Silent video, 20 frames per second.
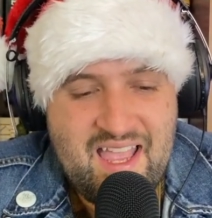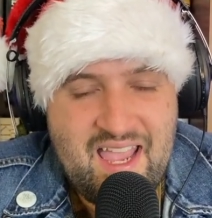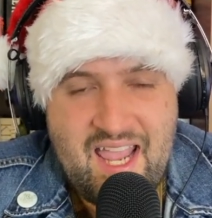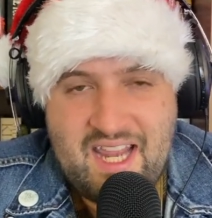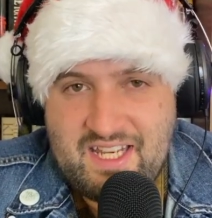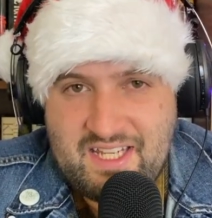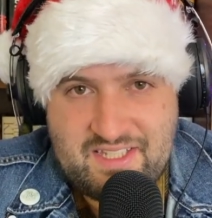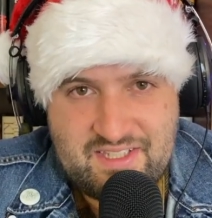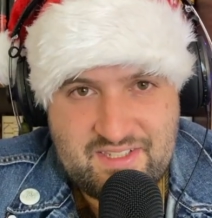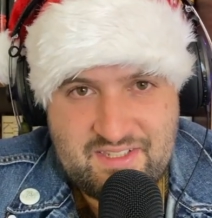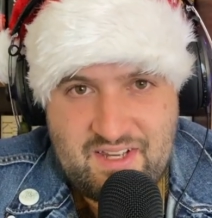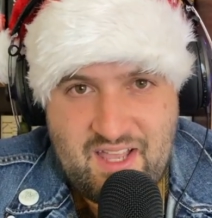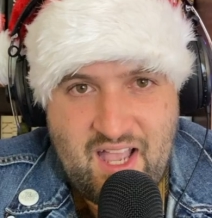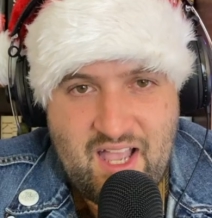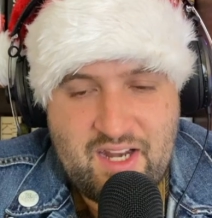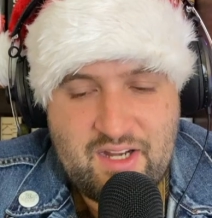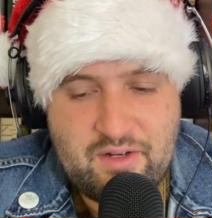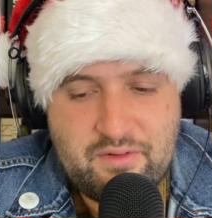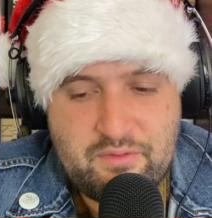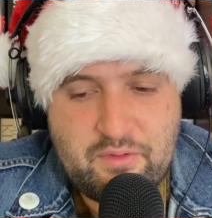And it's
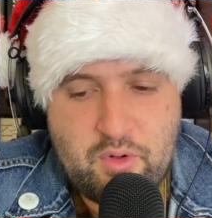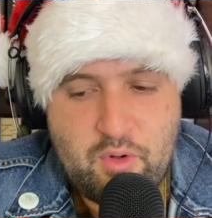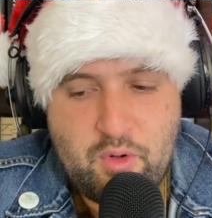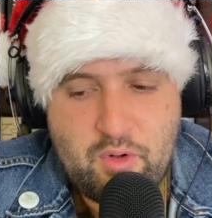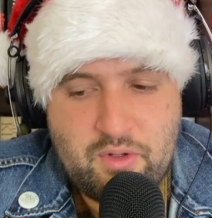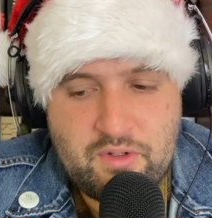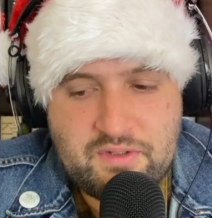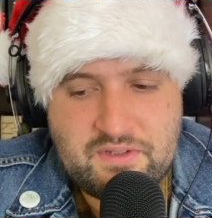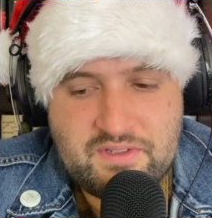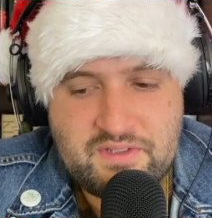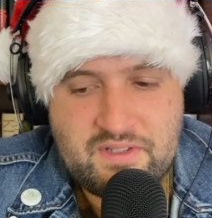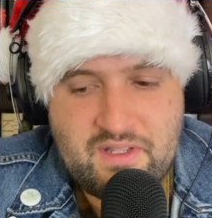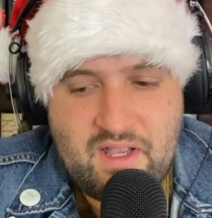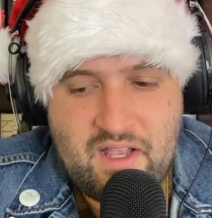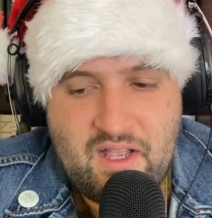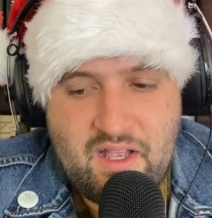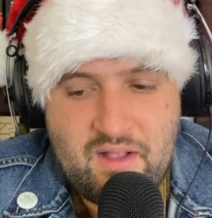not, of course.